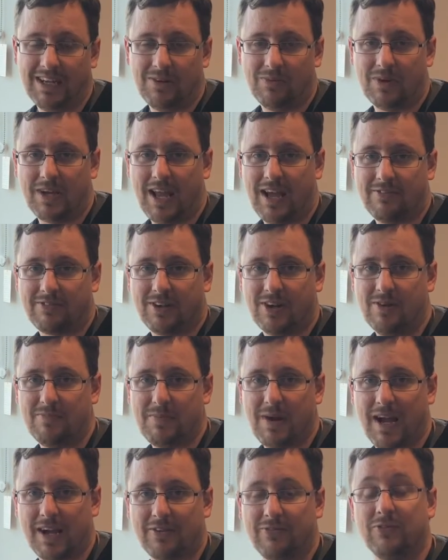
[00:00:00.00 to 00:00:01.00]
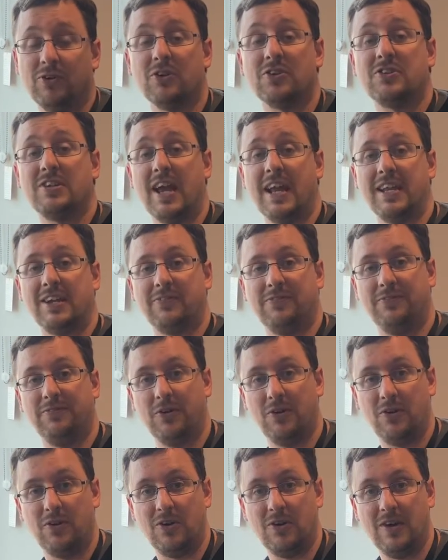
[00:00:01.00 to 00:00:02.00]
we have come back for take
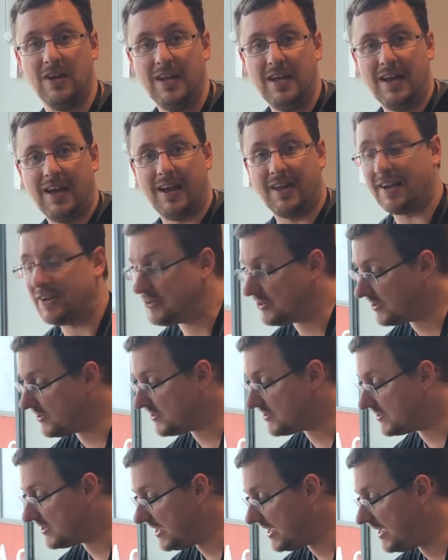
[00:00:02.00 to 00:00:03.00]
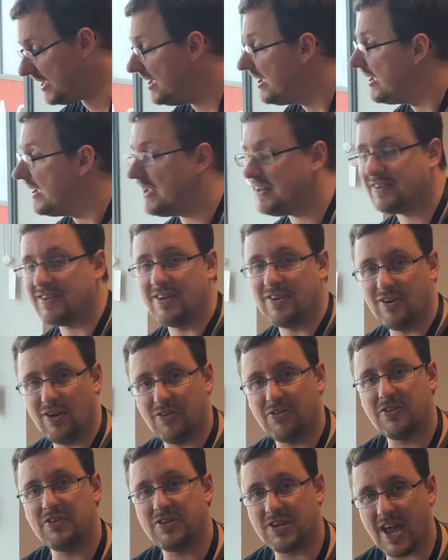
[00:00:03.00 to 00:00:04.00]
4, and as you can see, it's
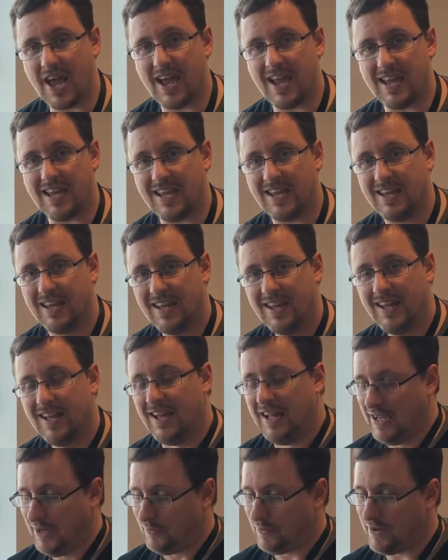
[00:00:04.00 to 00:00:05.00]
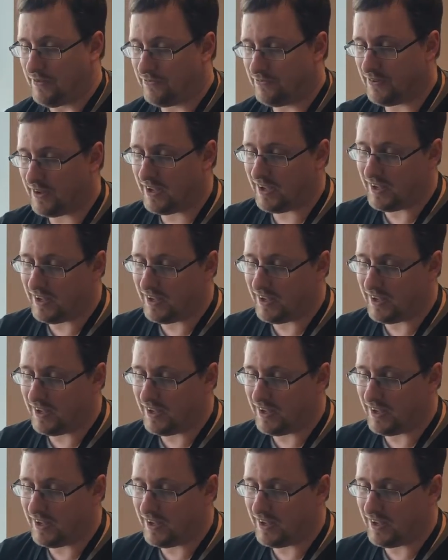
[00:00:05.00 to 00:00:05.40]
another day. We've